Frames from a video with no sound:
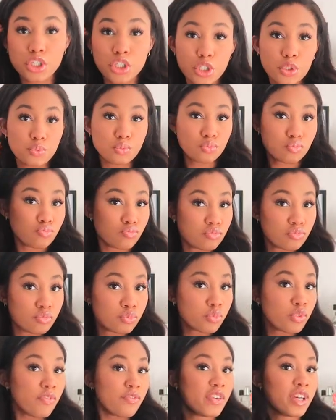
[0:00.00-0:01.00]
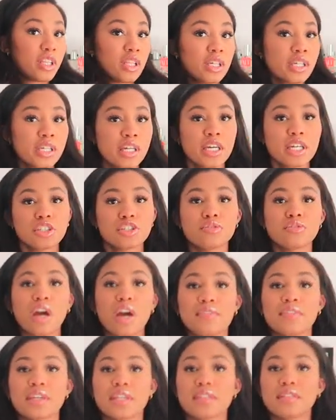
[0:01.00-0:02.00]
cute. Feeling
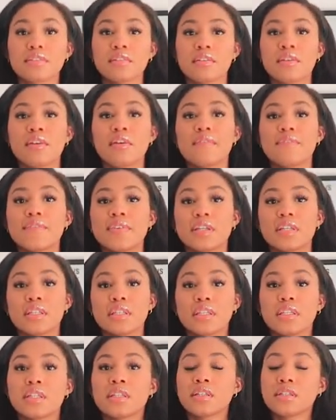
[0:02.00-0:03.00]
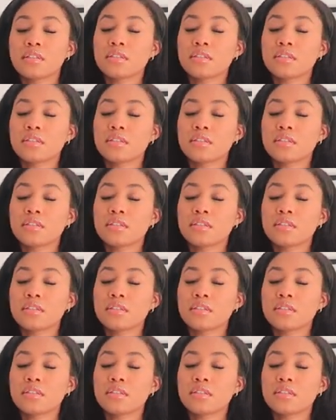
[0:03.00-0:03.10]
extravagant. Feeling.